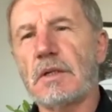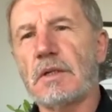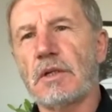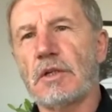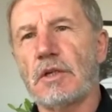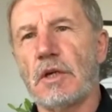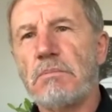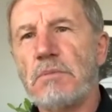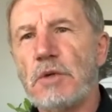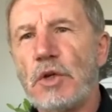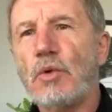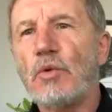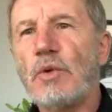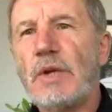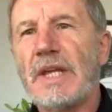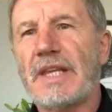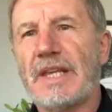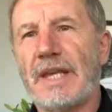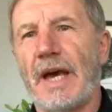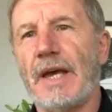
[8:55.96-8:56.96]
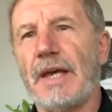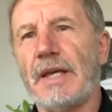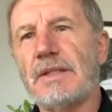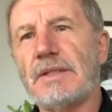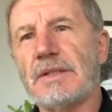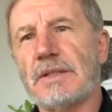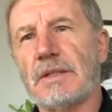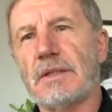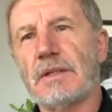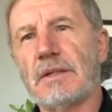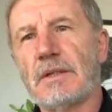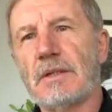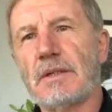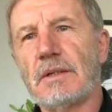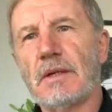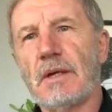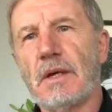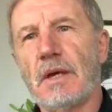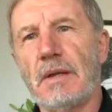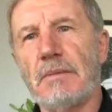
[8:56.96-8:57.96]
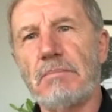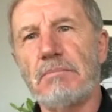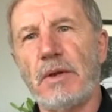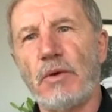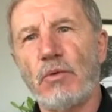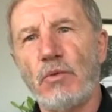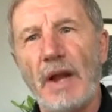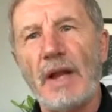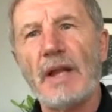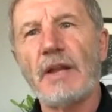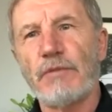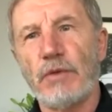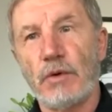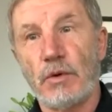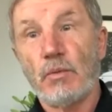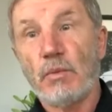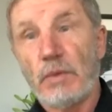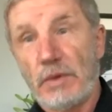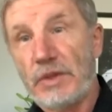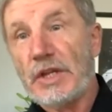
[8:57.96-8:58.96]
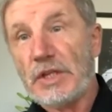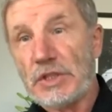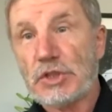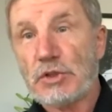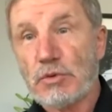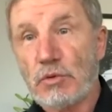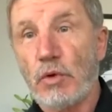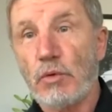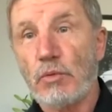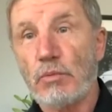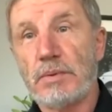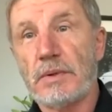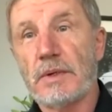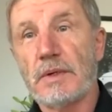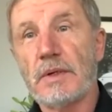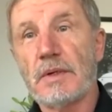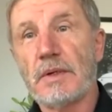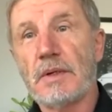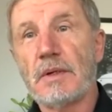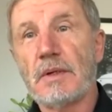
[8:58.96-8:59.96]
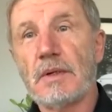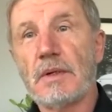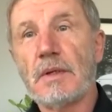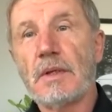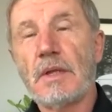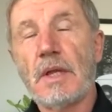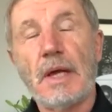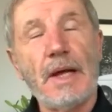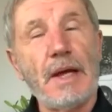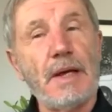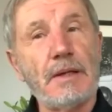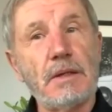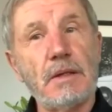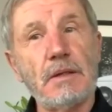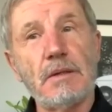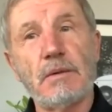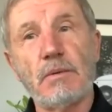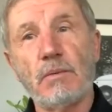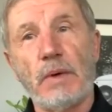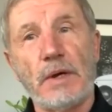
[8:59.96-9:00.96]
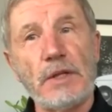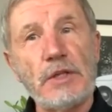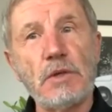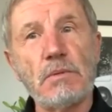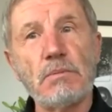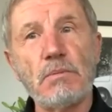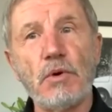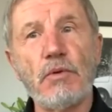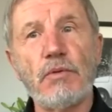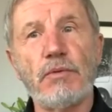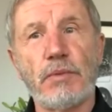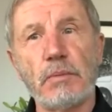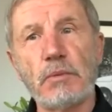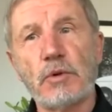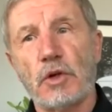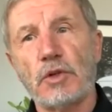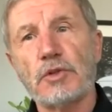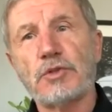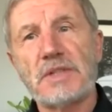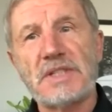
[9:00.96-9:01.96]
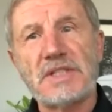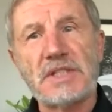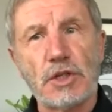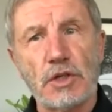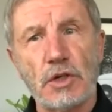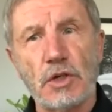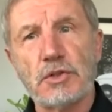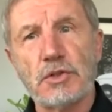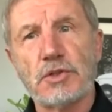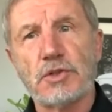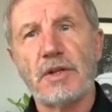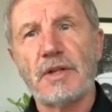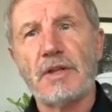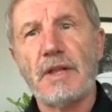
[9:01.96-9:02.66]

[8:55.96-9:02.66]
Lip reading: communicate and be relevant with this group. And when you move from country to country,